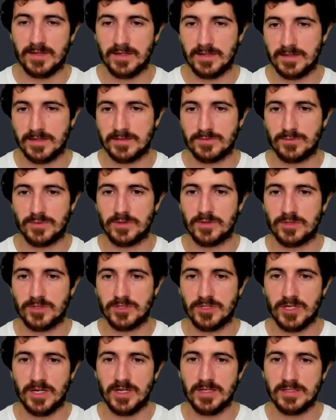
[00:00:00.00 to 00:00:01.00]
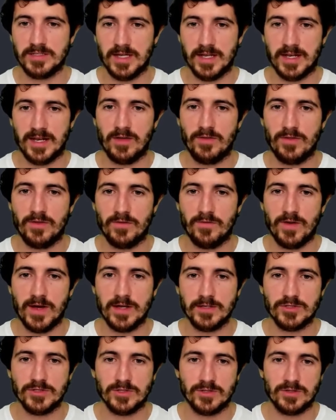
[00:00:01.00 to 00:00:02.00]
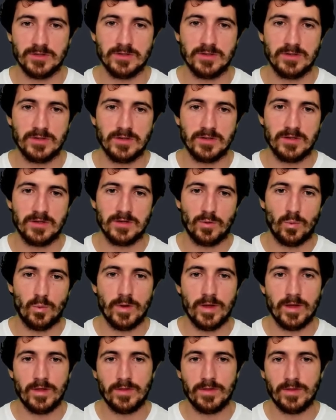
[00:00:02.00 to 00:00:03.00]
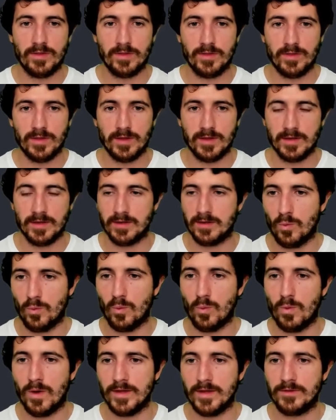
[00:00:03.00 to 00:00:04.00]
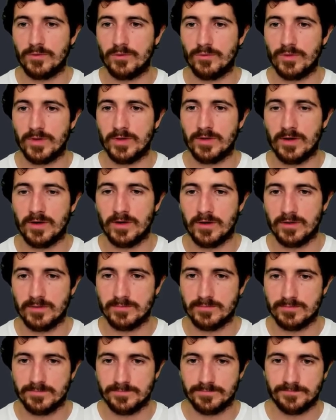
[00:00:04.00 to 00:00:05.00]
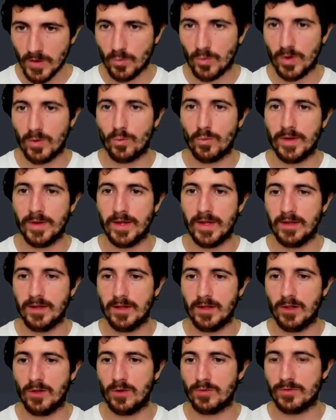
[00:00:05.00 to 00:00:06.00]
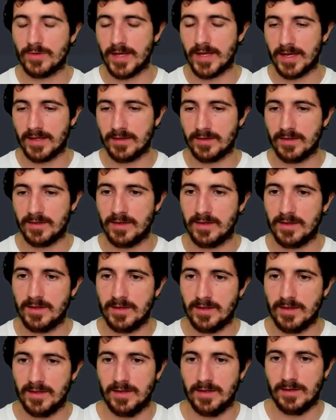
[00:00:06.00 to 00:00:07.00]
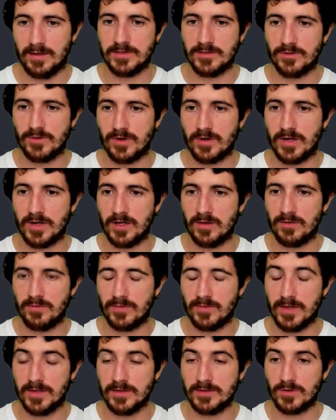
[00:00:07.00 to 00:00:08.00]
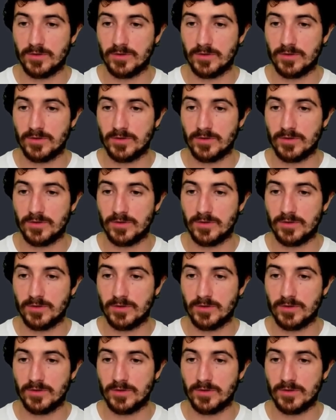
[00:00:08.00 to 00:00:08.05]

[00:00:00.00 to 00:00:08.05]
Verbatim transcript: And this we're going to change. And now the function with what to return when we load that, this URL, right?